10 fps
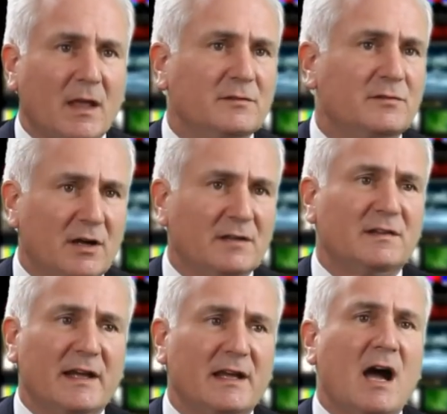drugs
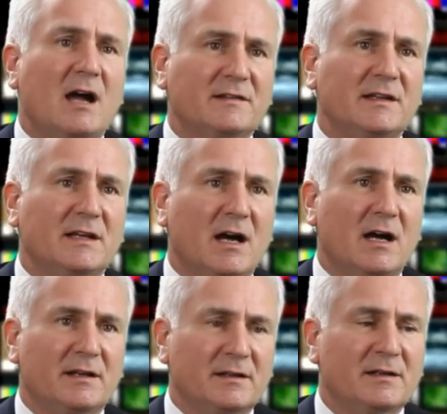like
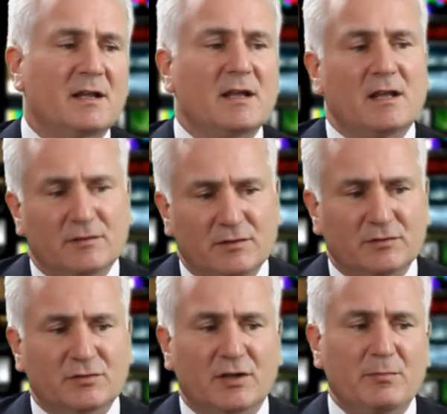Oxycontin, to
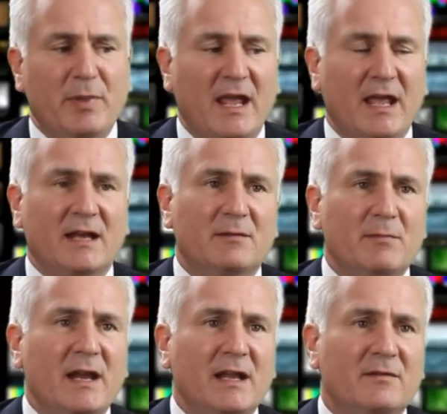treat pain, and
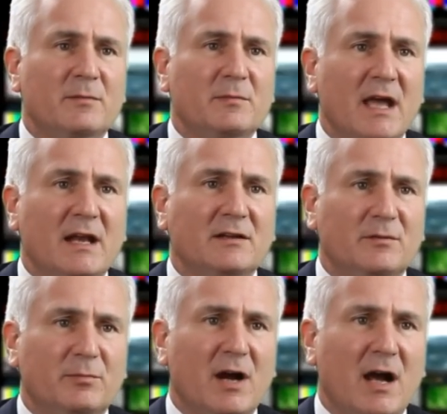many of them get into
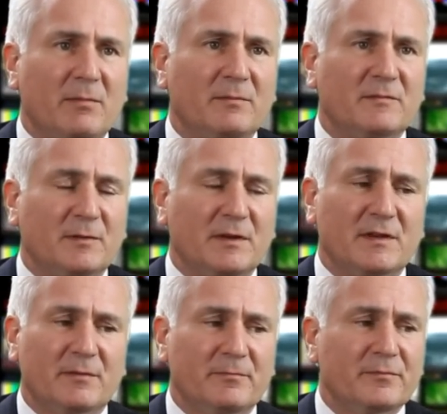problems with
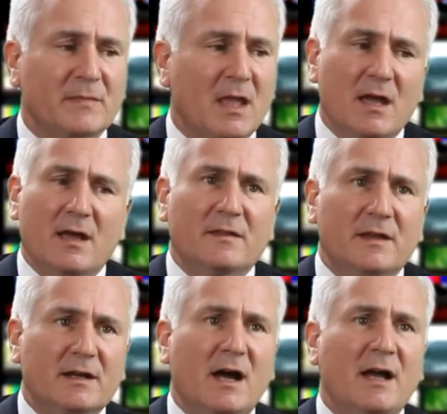them.
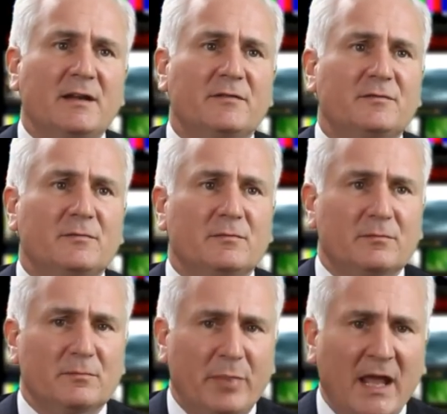The kind
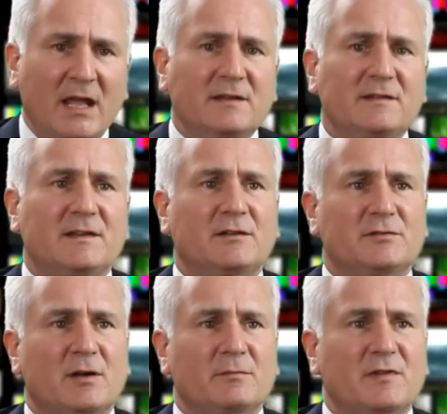of pain
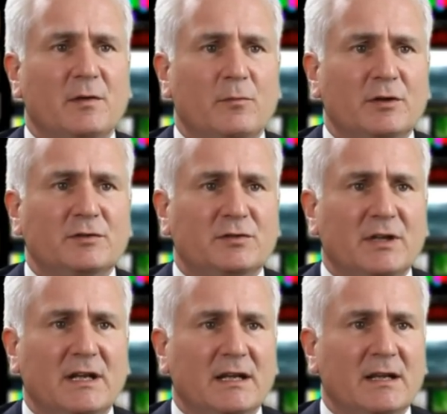syndromes that we're
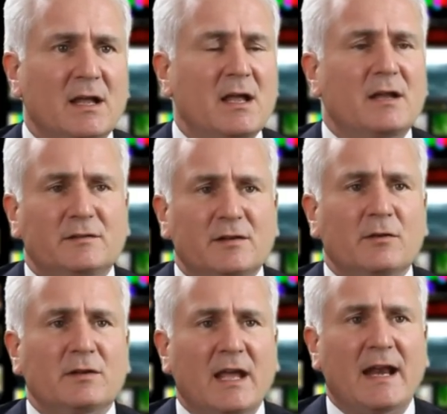treating
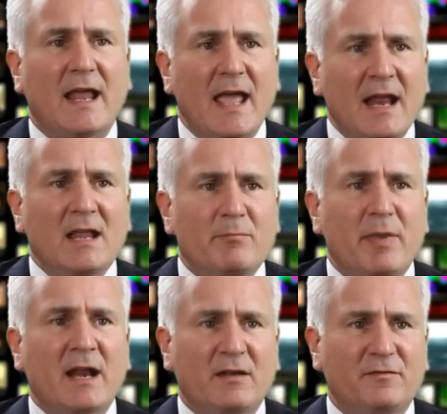don't get
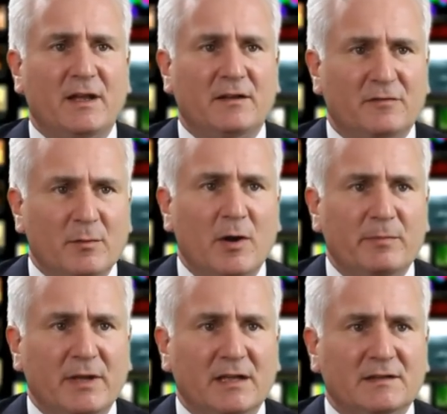any benefit from
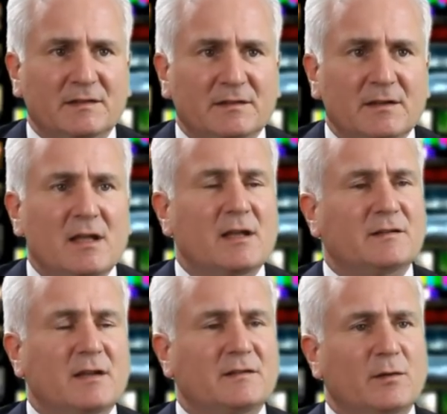opiates.
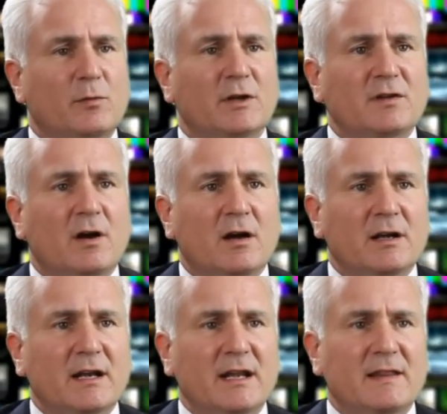So we're
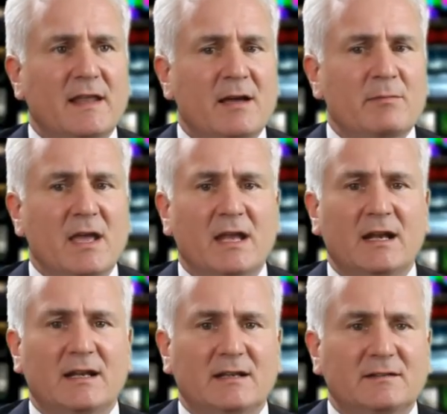targeting them in
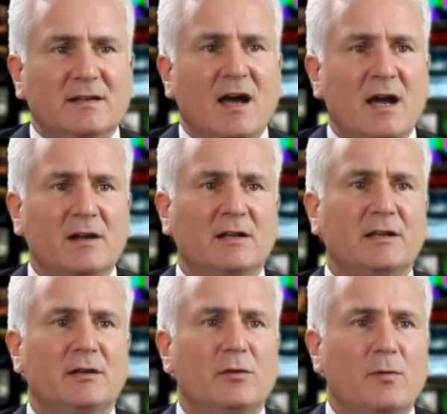an entirely
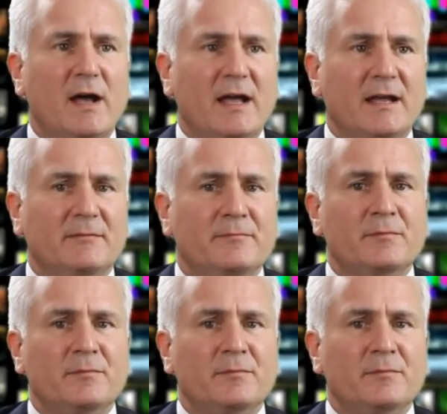new way.